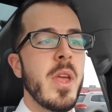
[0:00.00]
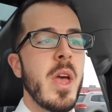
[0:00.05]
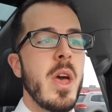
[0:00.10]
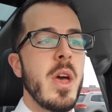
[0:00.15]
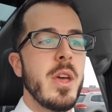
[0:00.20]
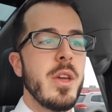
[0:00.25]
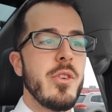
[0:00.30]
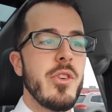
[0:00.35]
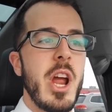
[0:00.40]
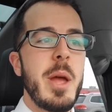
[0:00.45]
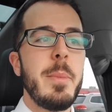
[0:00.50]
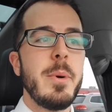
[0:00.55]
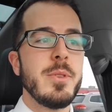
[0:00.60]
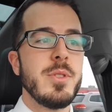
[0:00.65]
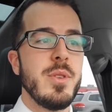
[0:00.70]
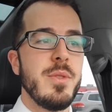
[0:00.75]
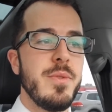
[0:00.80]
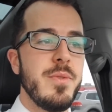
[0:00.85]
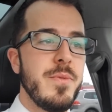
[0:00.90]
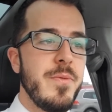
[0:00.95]
you're able
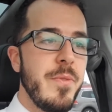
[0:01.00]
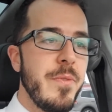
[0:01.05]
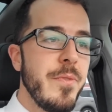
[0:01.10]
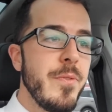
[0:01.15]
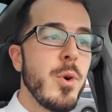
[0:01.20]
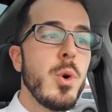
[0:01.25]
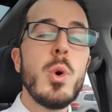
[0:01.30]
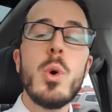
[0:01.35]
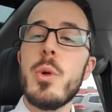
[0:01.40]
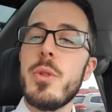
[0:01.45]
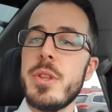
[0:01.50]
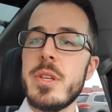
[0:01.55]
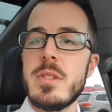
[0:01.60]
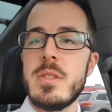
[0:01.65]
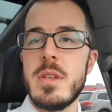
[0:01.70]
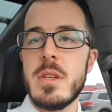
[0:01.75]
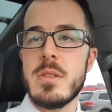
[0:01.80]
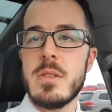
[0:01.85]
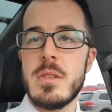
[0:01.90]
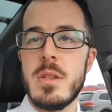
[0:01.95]
to fool the
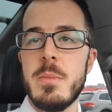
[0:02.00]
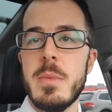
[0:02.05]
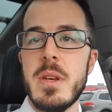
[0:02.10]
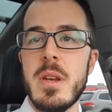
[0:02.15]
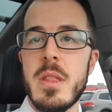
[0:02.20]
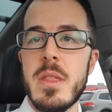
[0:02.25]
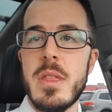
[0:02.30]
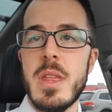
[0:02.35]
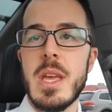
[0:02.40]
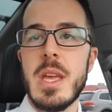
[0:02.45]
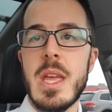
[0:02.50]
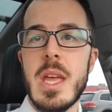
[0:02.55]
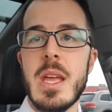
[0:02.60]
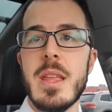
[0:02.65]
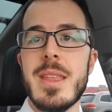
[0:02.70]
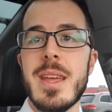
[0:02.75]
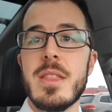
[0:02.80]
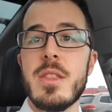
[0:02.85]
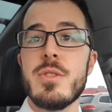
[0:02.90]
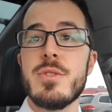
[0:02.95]
system into thinking
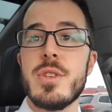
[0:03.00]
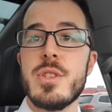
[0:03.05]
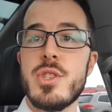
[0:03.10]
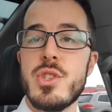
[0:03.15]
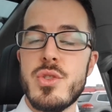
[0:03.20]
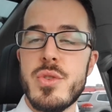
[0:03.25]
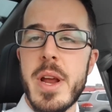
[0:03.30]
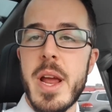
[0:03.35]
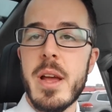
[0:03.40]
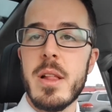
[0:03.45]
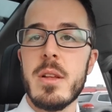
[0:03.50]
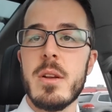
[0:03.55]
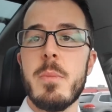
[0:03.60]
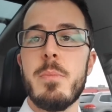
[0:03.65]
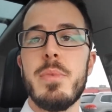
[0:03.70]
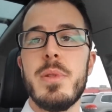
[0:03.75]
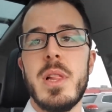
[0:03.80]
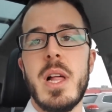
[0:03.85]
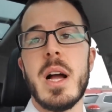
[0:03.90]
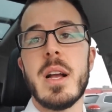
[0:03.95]
that there's a trailer
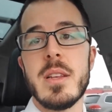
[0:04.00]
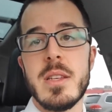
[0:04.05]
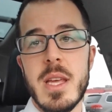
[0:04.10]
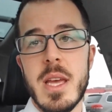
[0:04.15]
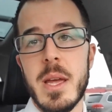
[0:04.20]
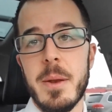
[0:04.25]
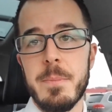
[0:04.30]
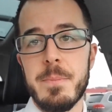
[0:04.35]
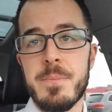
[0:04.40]
plugged in.